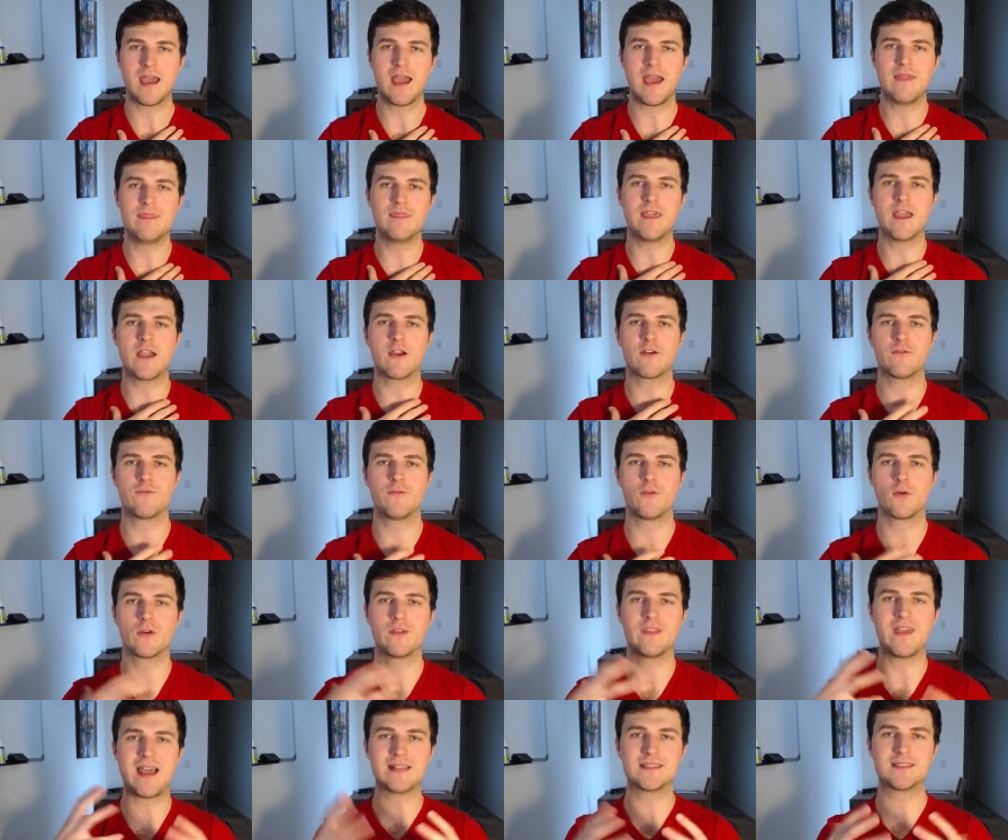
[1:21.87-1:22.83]
and
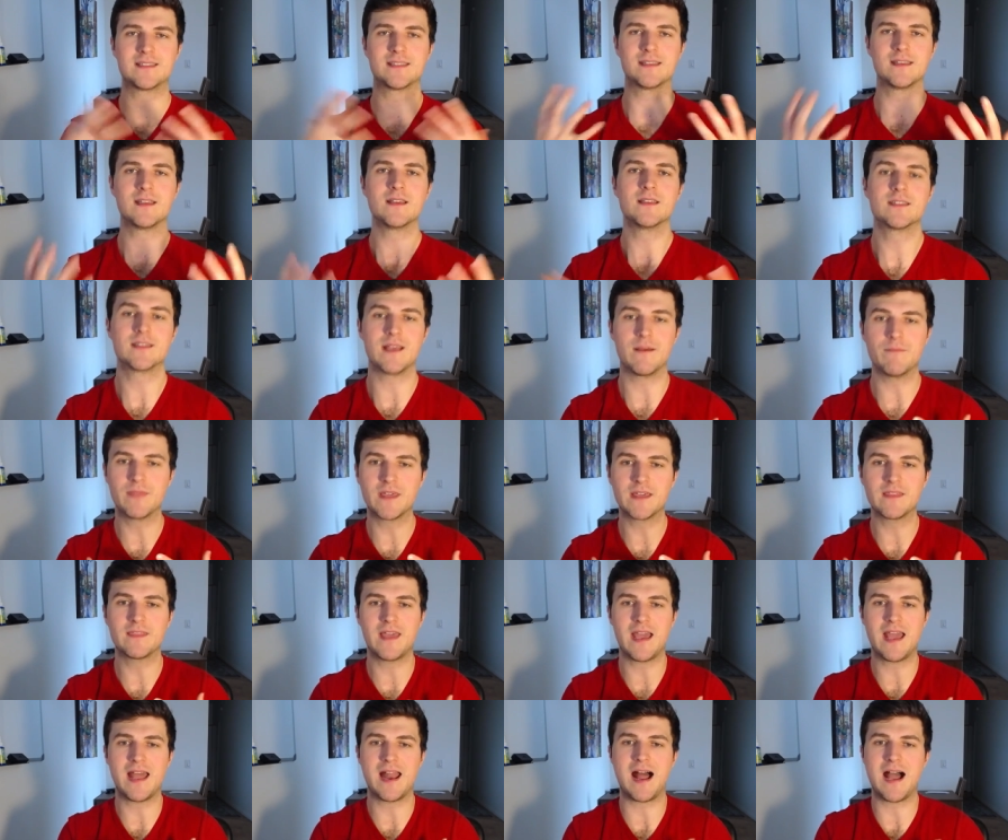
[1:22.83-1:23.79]
therefore that's
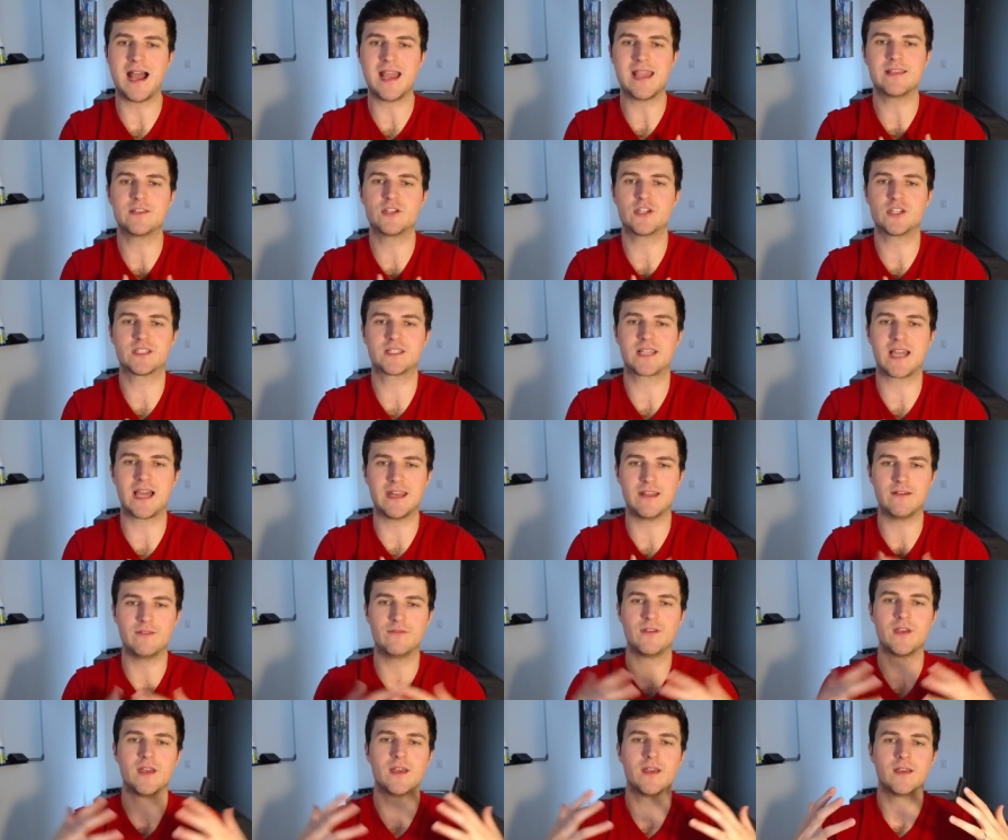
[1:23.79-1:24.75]
something that i just kind
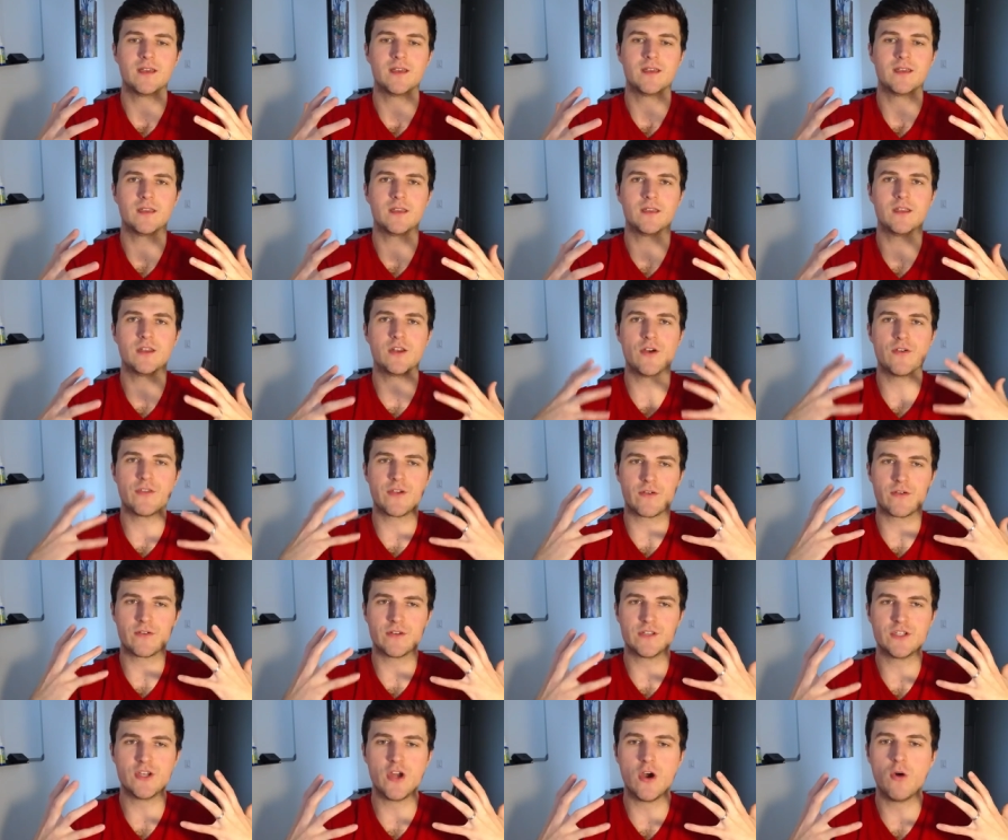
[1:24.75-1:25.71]
of you know,
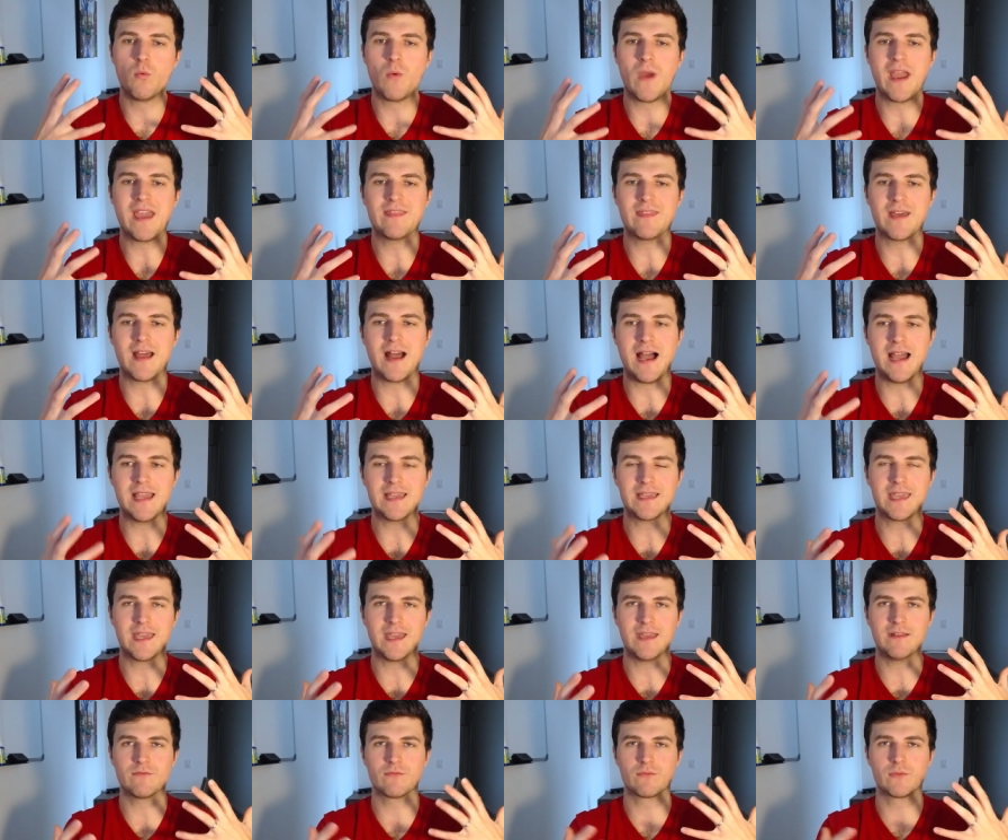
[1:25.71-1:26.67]
there is no way that I
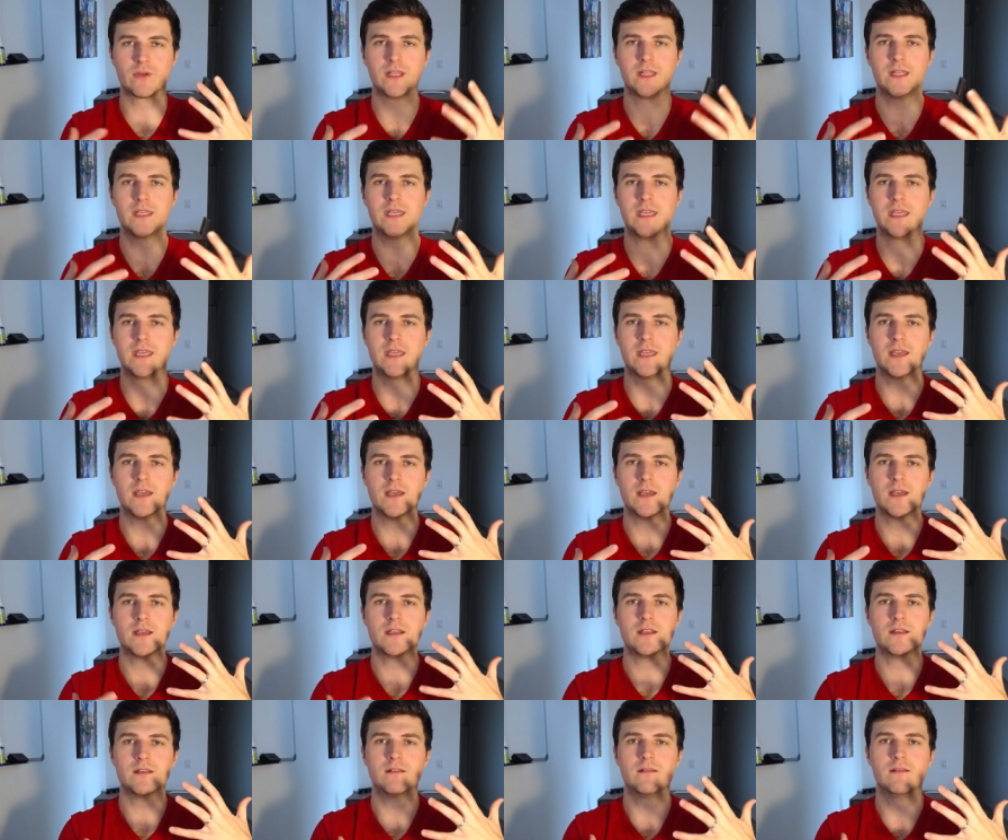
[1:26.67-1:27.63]
can really
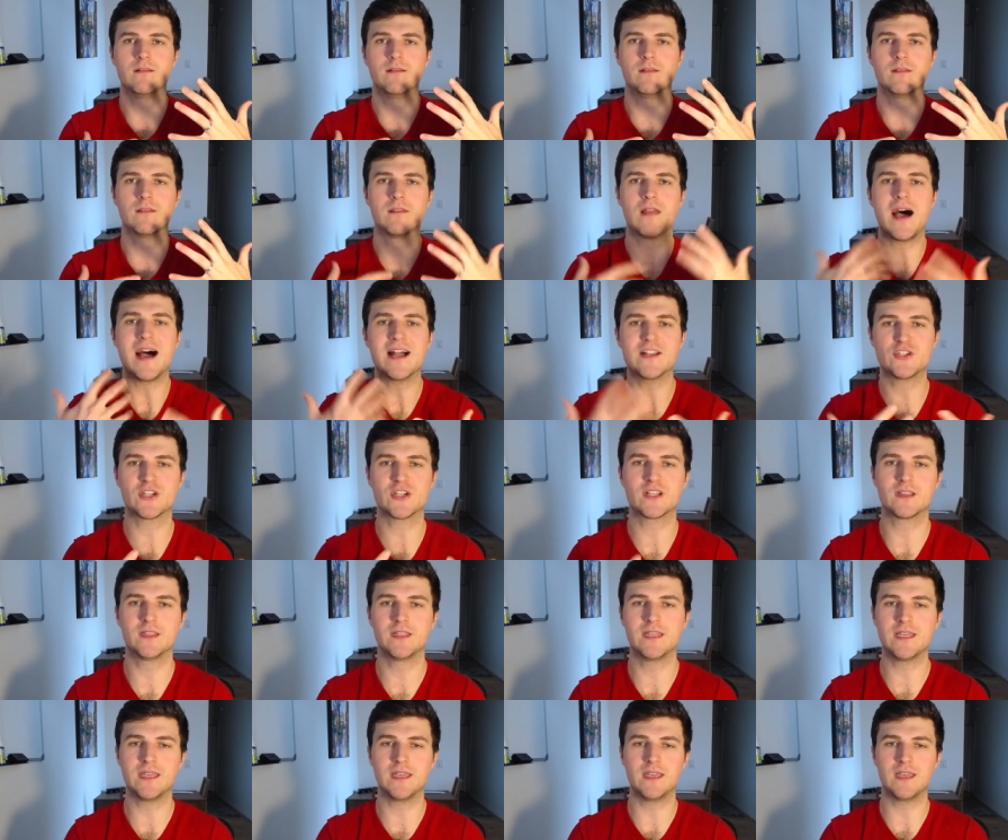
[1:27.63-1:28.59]

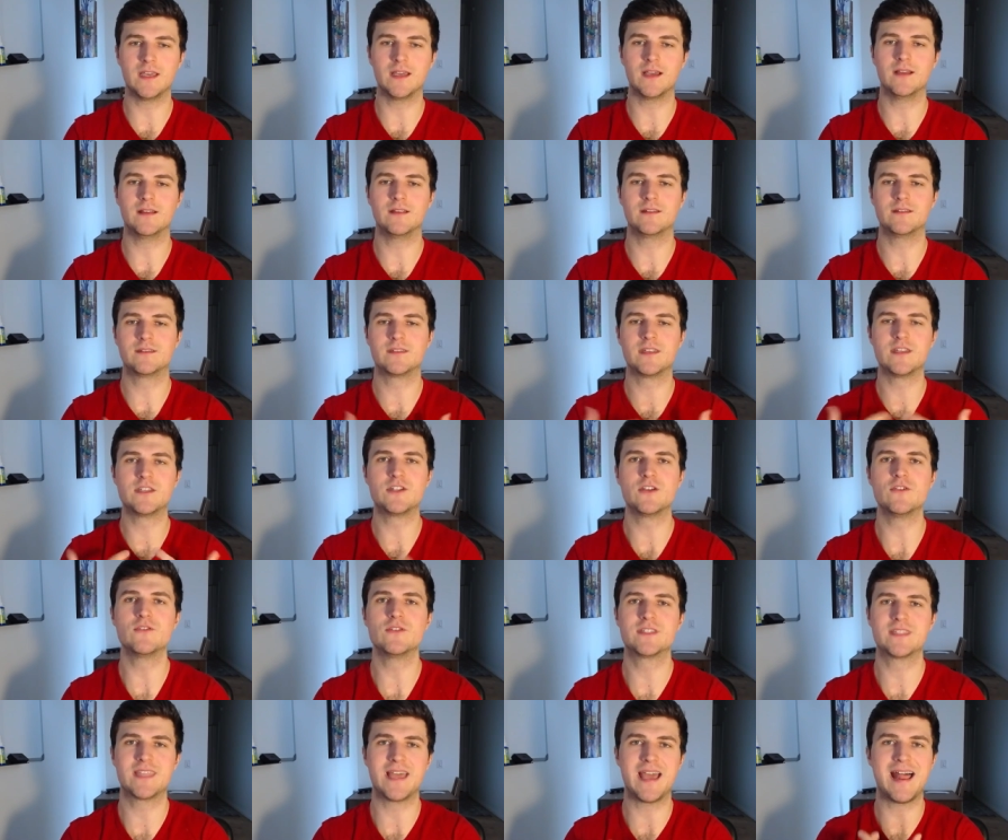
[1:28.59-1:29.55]
logically
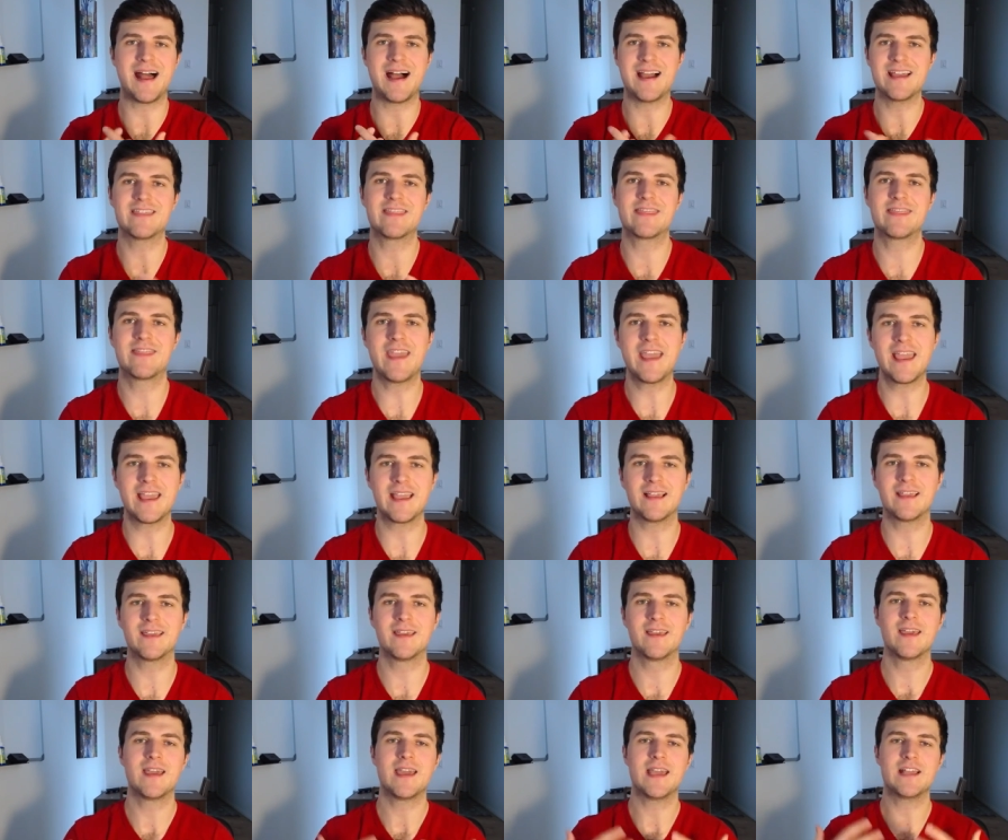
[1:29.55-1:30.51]
deduce that I
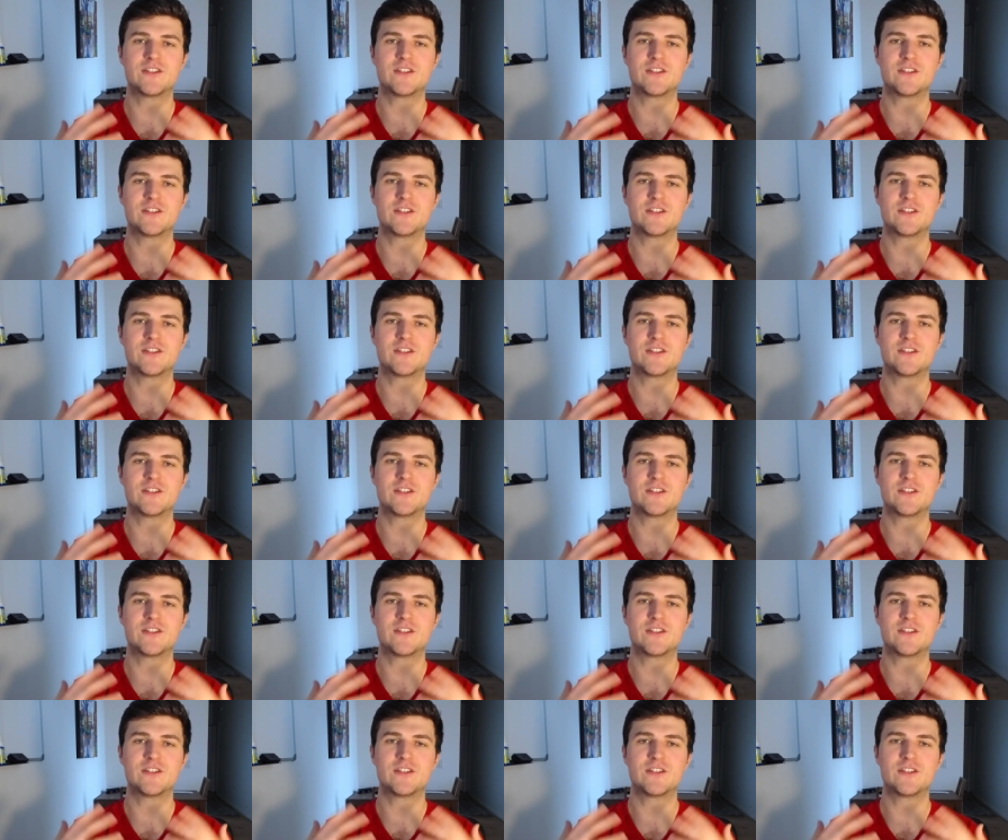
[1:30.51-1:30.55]
think.